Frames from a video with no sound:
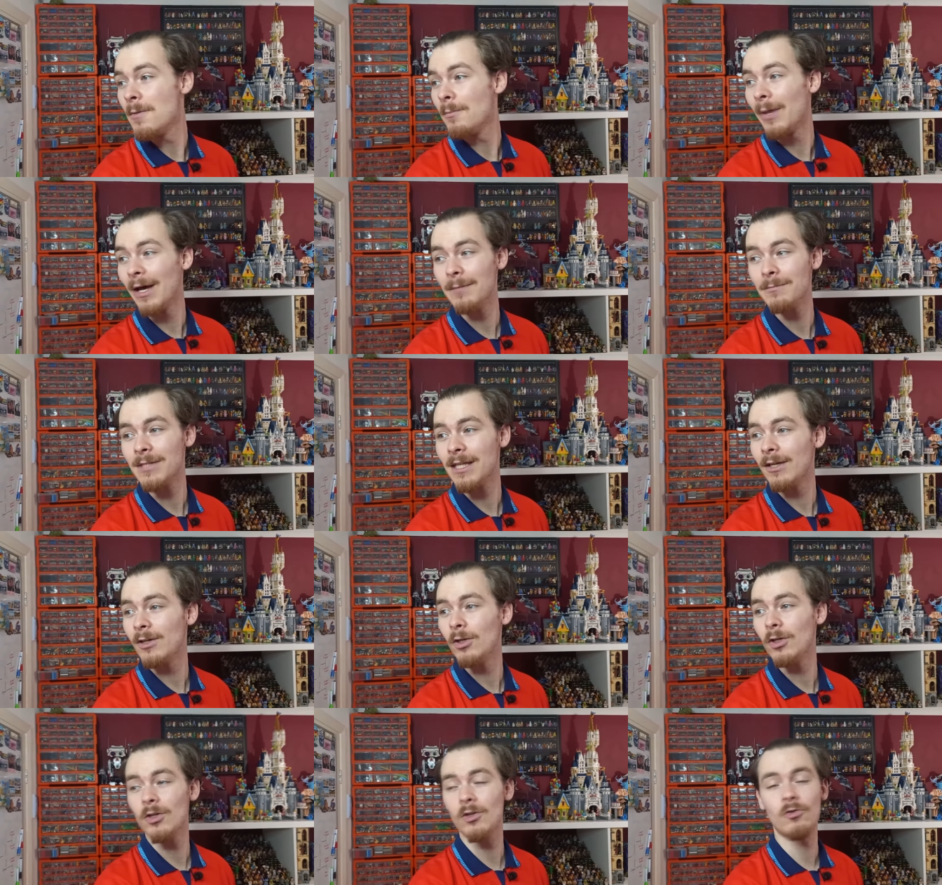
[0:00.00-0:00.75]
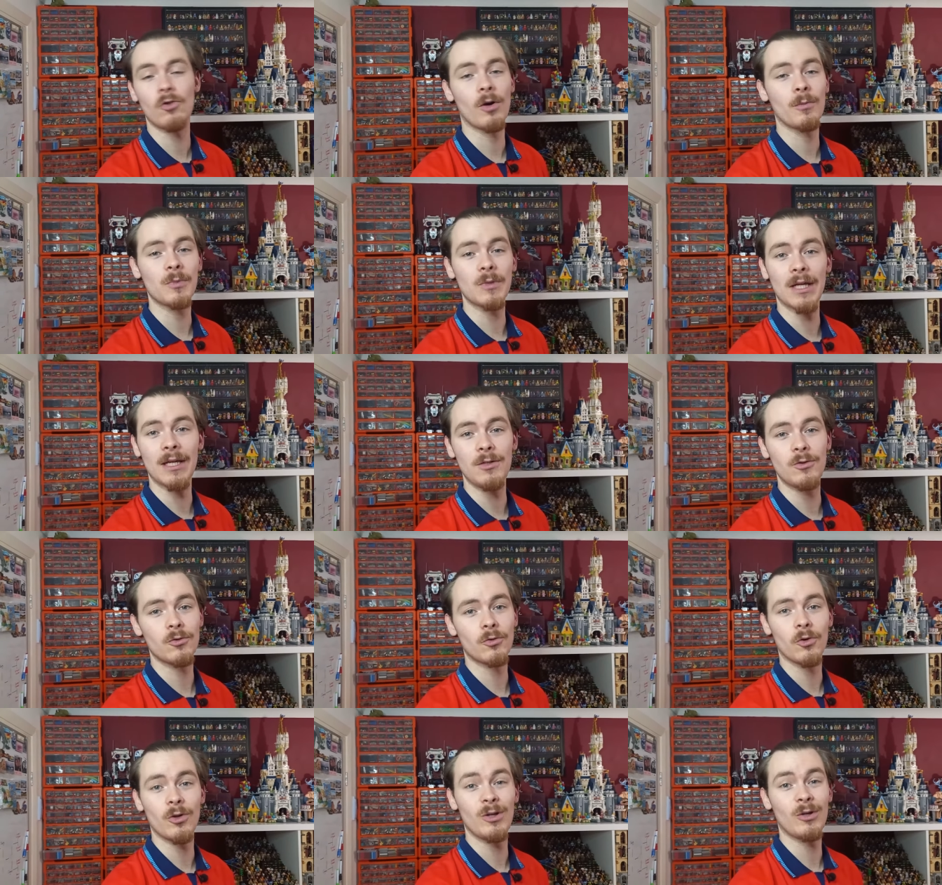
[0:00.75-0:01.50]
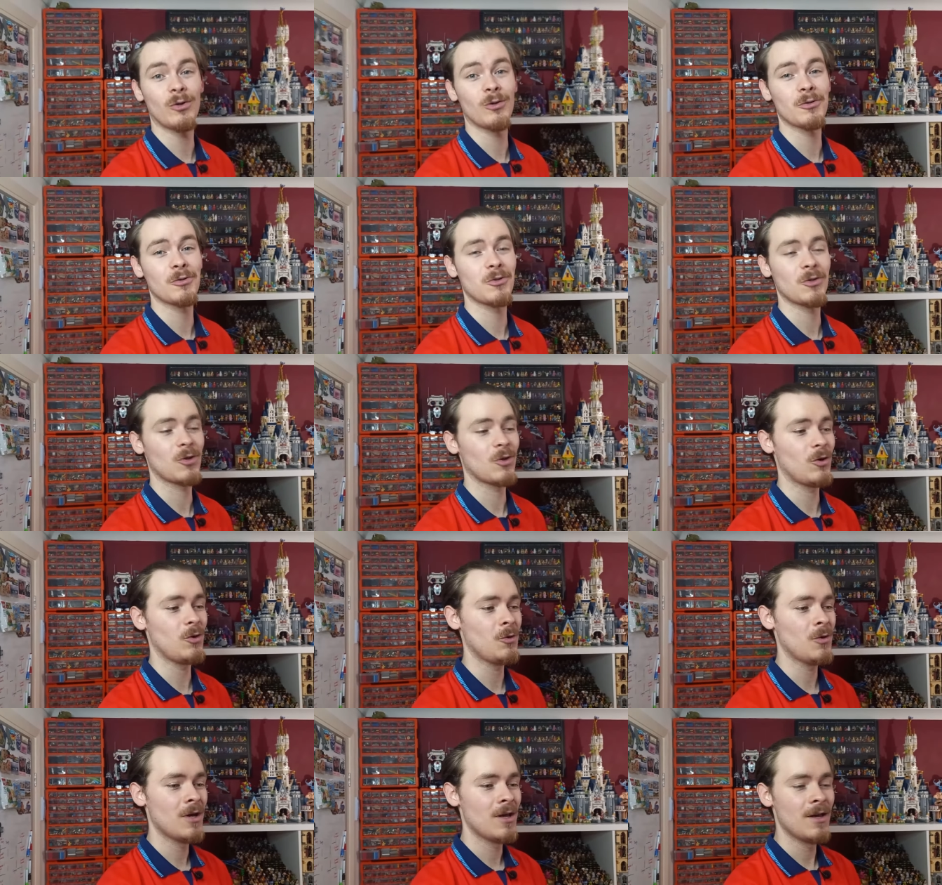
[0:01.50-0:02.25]
Perhaps they could have dropped a droid or
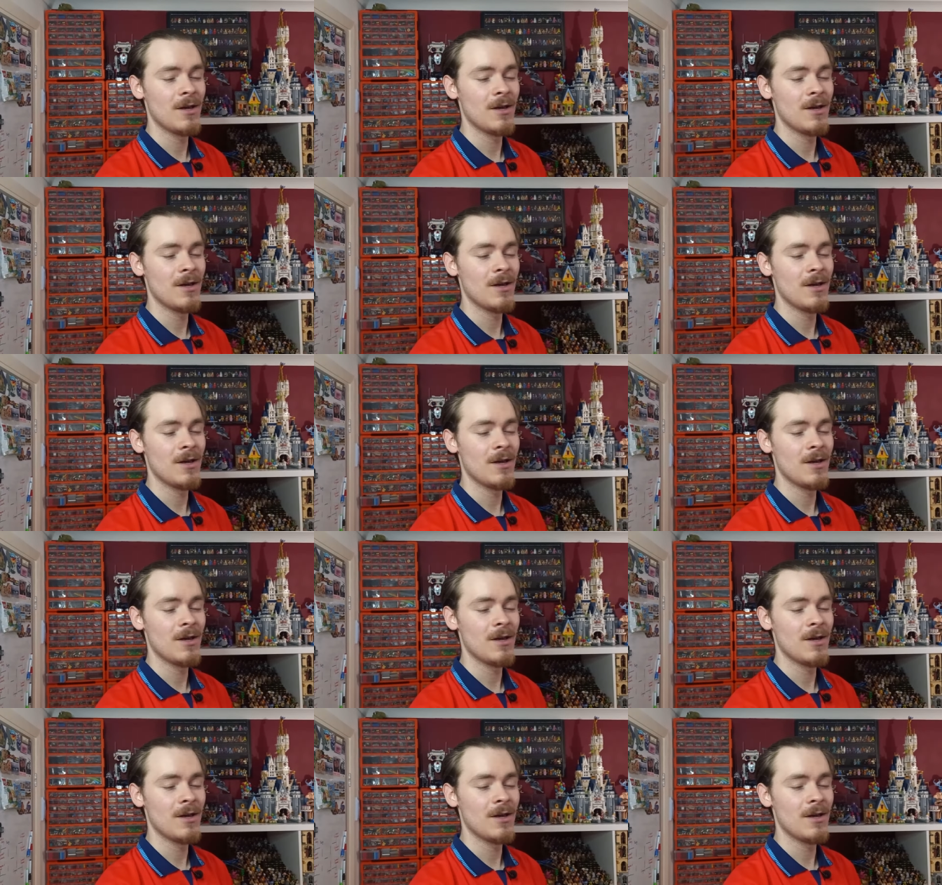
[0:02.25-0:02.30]
two,